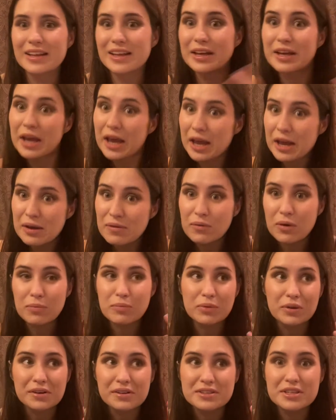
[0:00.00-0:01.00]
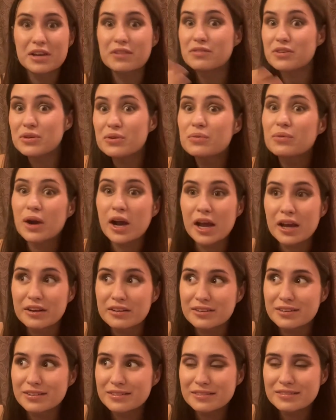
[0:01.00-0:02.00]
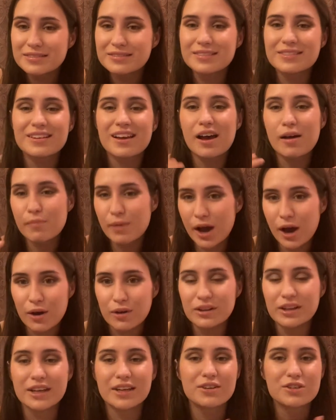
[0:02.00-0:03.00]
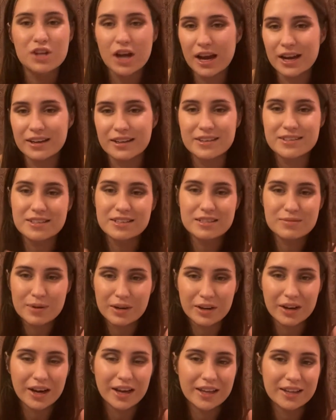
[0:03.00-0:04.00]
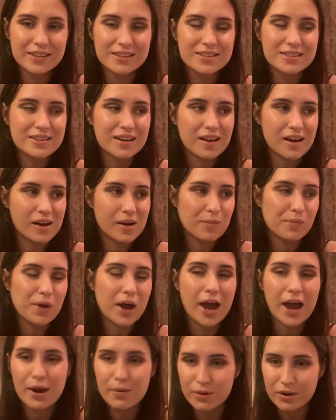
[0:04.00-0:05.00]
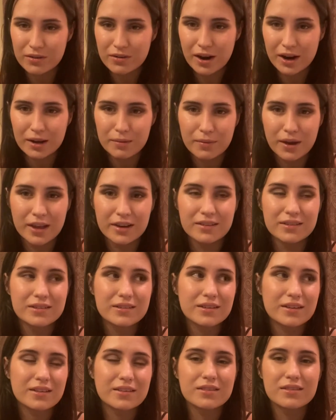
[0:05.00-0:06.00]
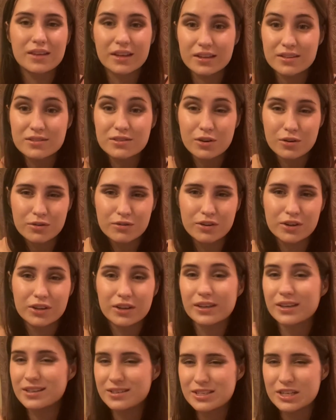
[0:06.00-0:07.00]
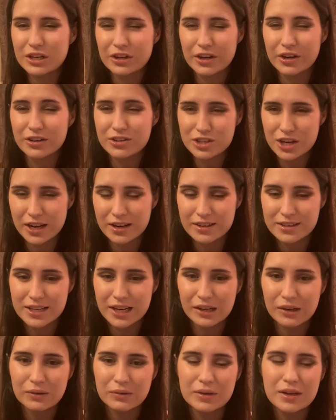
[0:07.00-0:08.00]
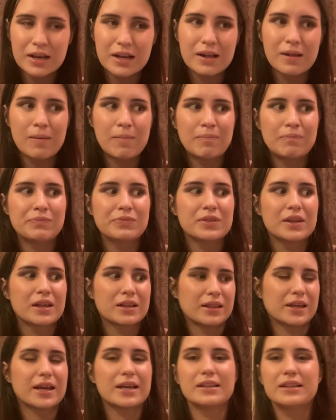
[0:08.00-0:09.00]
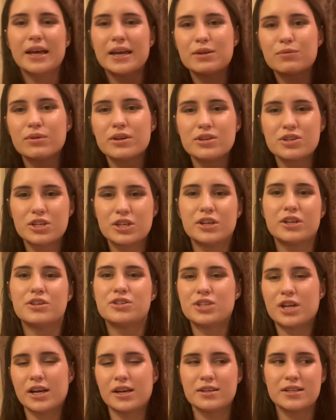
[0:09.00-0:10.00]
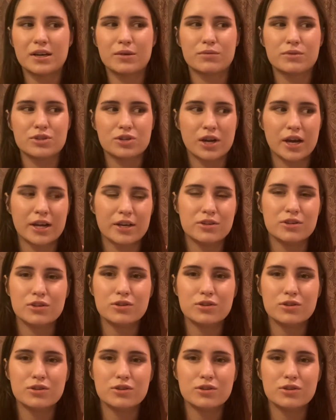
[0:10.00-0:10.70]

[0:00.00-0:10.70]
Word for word: like, hey, what books have you read about like Chinese experience? Um, I would recommend this over like interior Chinatown. Like I liked what interior Chinatown was trying to